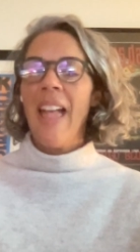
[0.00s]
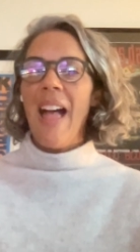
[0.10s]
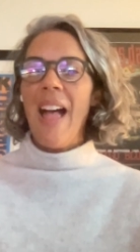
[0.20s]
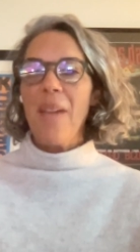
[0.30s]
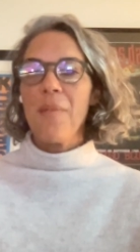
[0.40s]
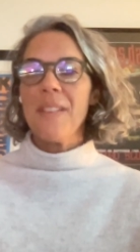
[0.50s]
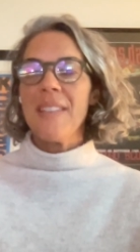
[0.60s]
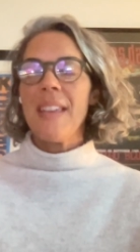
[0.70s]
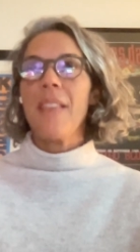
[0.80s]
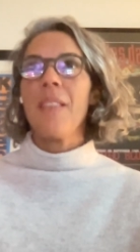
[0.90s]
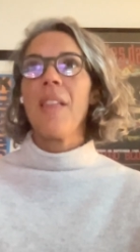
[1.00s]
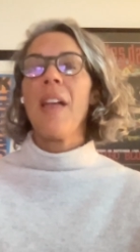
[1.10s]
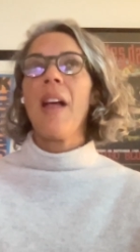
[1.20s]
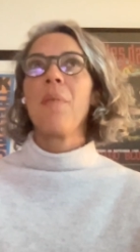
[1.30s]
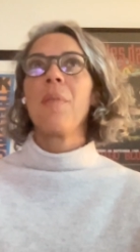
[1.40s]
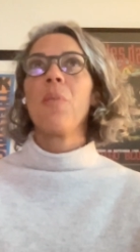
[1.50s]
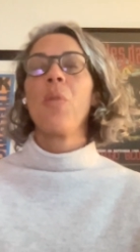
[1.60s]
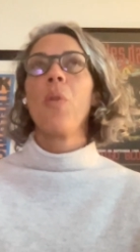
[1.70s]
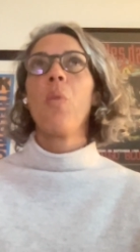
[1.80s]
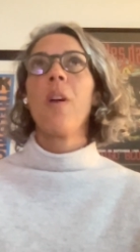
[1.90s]
I would say well,
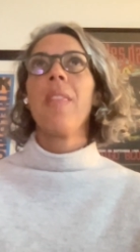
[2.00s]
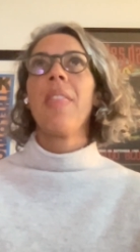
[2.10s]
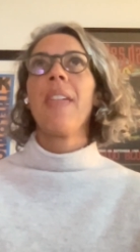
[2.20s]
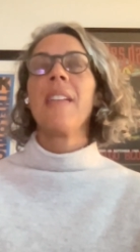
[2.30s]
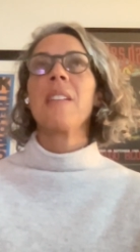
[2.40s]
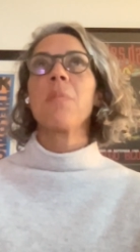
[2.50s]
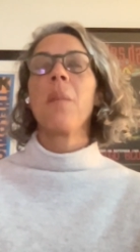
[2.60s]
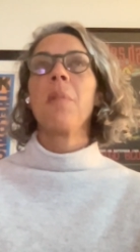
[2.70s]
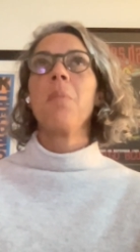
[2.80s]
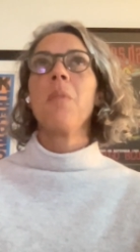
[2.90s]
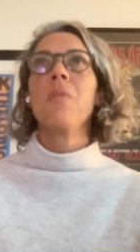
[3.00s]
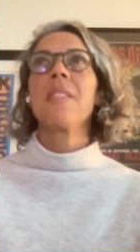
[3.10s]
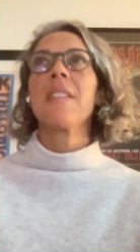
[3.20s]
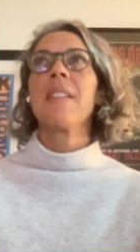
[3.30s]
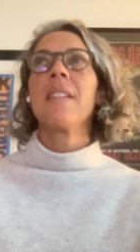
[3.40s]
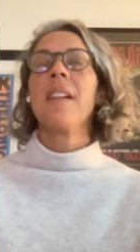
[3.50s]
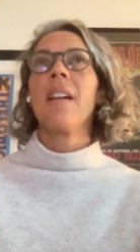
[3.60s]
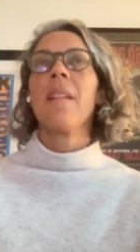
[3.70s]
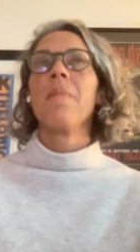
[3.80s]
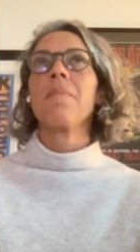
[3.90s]
the one thing it's probably most
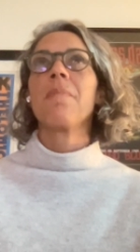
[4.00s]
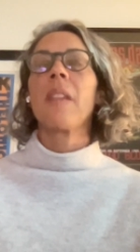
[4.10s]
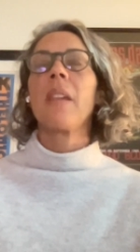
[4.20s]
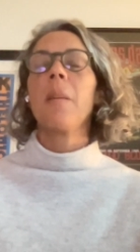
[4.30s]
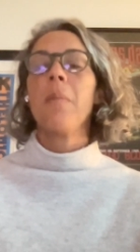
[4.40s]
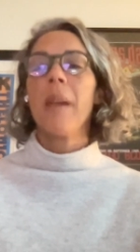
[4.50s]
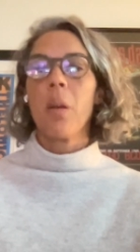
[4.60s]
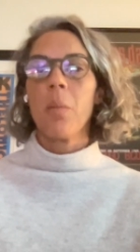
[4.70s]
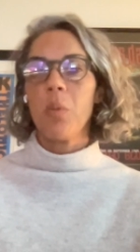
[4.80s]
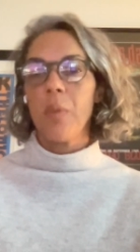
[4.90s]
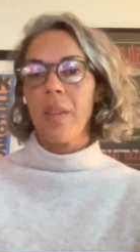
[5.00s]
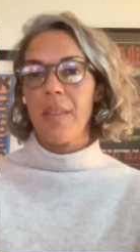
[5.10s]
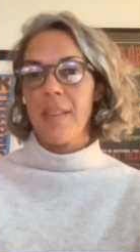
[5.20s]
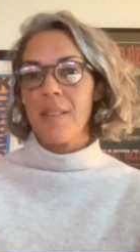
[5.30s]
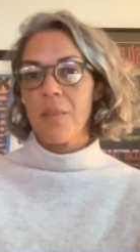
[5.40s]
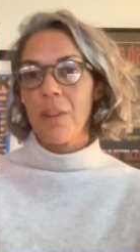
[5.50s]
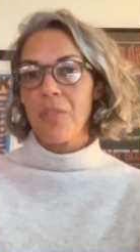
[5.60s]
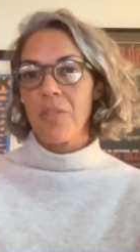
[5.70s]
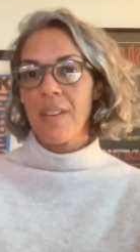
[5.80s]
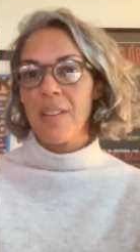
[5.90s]
comparable with is the
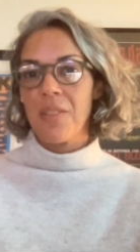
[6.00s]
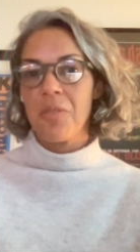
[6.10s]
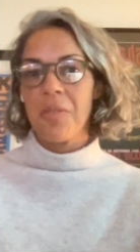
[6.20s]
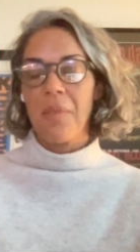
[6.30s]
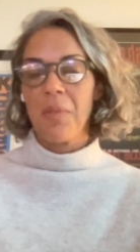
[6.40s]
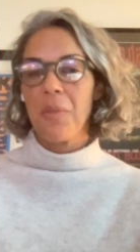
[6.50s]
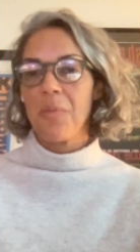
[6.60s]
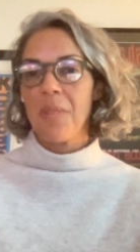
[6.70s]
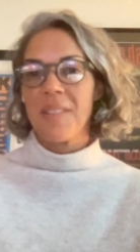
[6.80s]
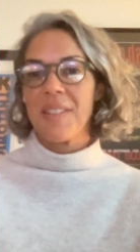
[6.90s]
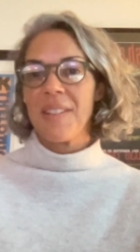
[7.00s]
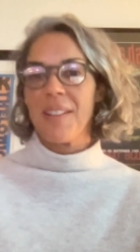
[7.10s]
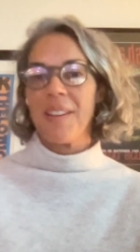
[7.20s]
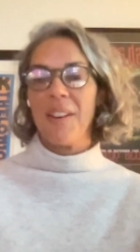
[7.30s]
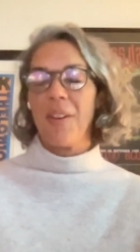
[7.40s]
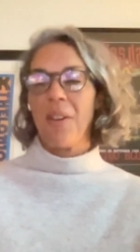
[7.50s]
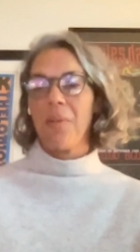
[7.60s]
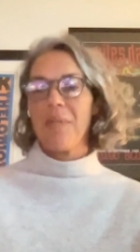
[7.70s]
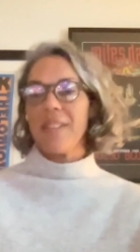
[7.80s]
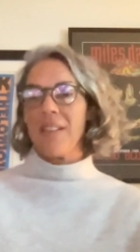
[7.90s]
restaurant industry. Everyone wants to, go
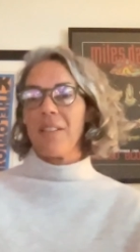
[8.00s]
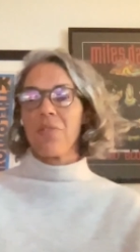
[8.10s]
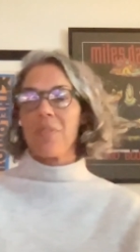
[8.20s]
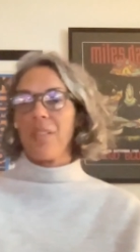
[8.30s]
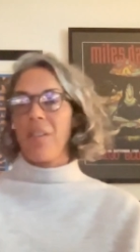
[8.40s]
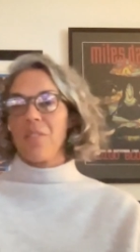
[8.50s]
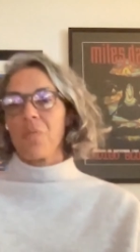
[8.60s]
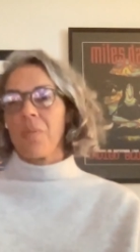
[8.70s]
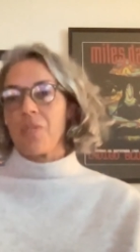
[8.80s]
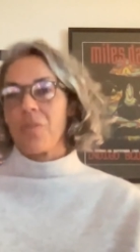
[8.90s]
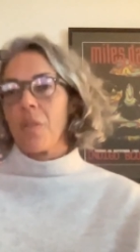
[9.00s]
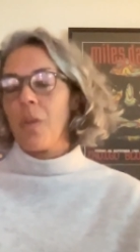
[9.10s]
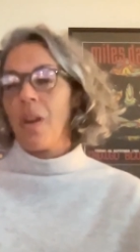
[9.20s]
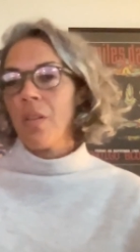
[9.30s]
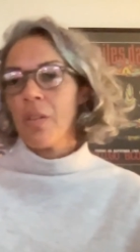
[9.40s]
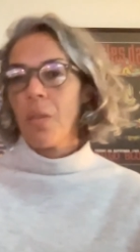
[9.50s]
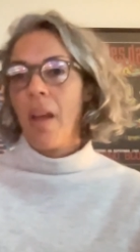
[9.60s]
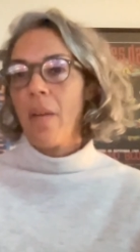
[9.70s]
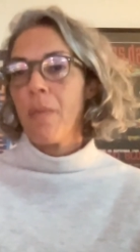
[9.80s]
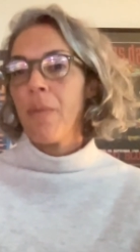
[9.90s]
into the industry, launch a restaurant. We all know
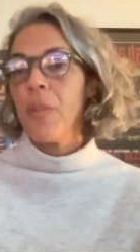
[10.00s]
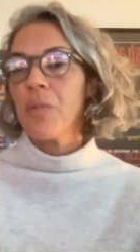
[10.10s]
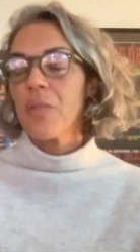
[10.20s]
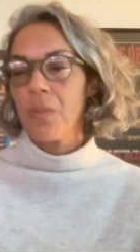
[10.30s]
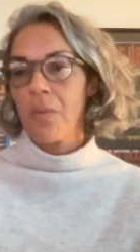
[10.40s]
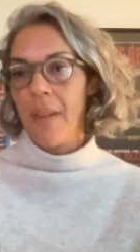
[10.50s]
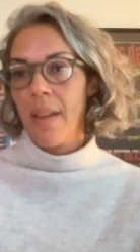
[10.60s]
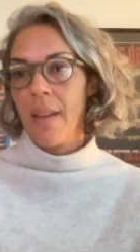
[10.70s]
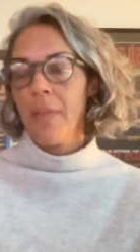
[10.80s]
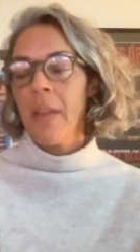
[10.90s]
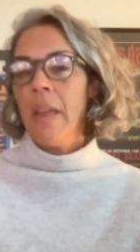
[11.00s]
how few survive.